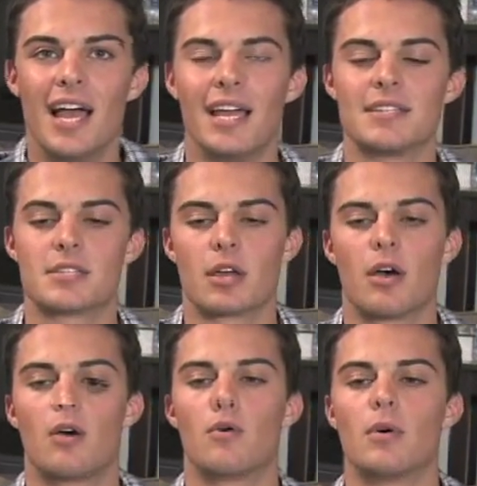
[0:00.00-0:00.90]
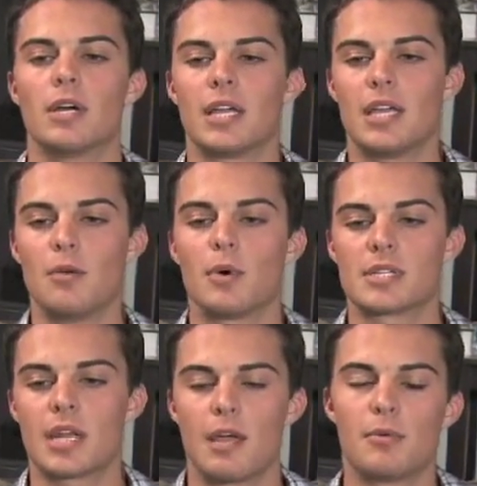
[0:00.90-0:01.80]
And so he
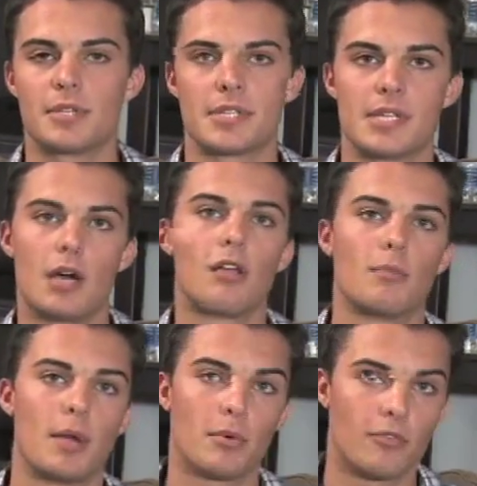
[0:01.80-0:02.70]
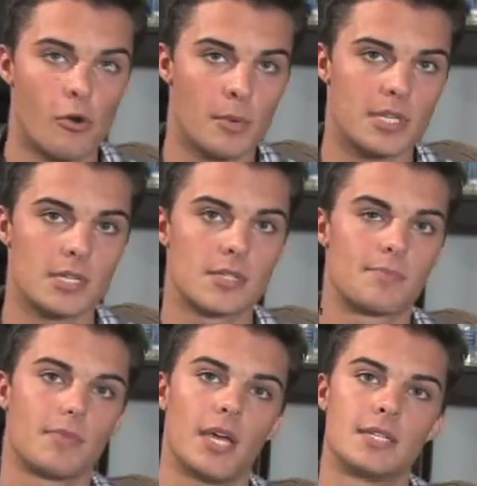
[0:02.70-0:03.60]
wasn't able to see all of my performances.